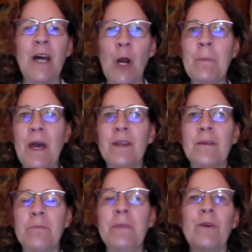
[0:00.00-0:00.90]
our
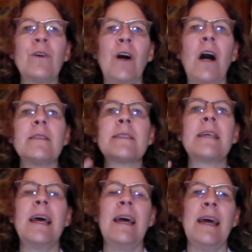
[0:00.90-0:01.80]
men mirror us
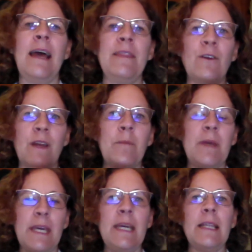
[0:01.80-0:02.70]
and there can
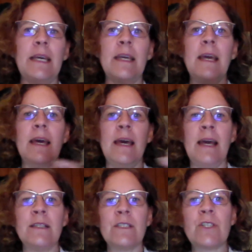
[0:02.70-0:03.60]
be healing.
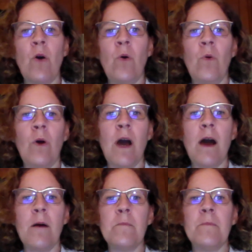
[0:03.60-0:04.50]
And so,
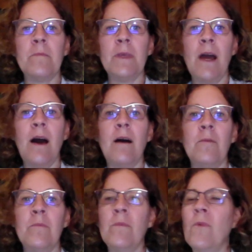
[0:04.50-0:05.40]
um, yeah,
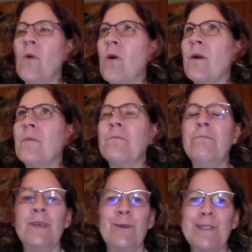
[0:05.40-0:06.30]
more
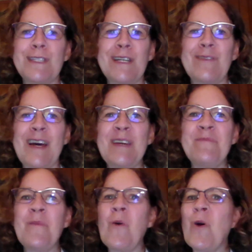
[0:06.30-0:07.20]
music, right?
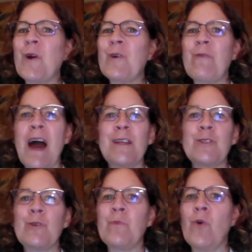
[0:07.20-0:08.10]
More
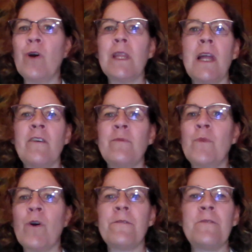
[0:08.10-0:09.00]
gratitude, more love,
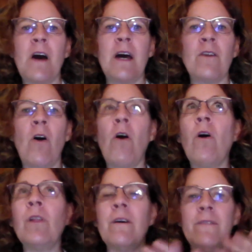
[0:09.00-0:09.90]
more fun,
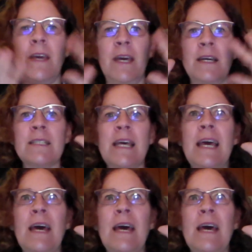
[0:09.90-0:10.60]
all of it